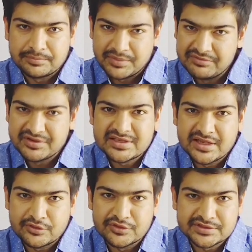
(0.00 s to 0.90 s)
previous
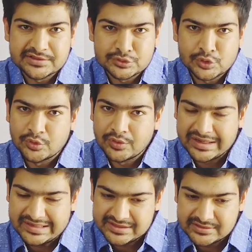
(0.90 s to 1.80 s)
year questions. So
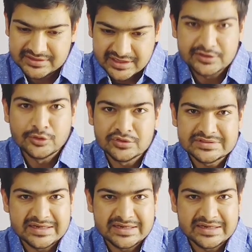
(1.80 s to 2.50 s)
I did those,